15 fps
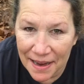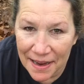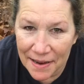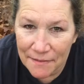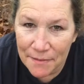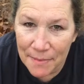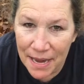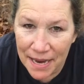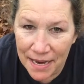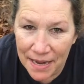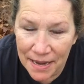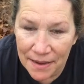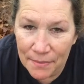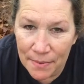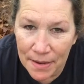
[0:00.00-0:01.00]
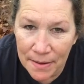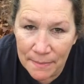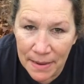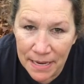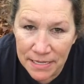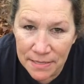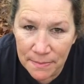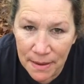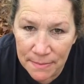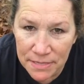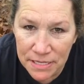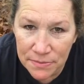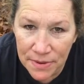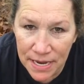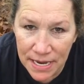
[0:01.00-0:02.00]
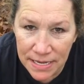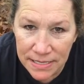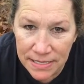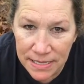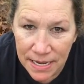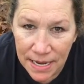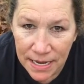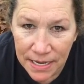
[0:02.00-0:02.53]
Hey everybody, welcome back to Mama's Weeds.